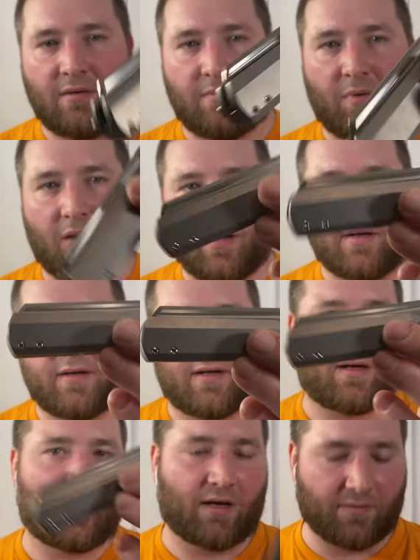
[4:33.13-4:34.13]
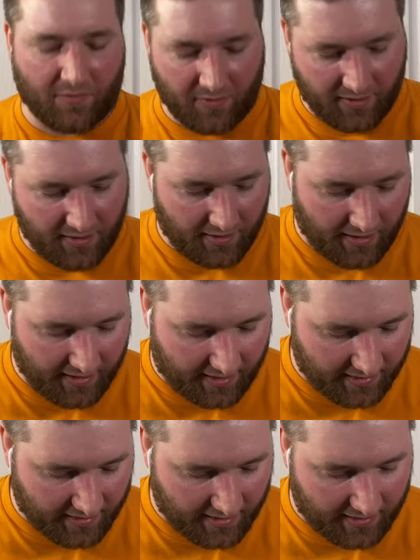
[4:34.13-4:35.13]
but uh, I'm really
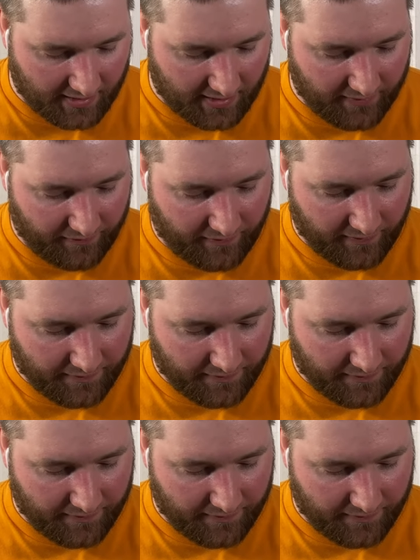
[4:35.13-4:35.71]
liking that knife.